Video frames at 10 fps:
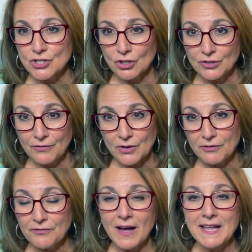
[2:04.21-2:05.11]
you'll you'll
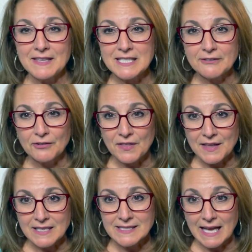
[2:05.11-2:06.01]
find the different
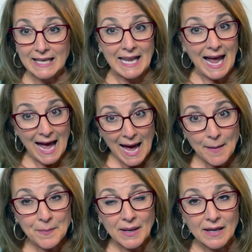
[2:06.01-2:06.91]
things that can
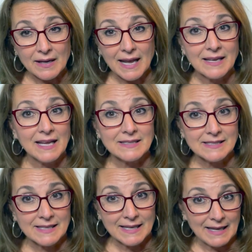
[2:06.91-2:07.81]
happen and get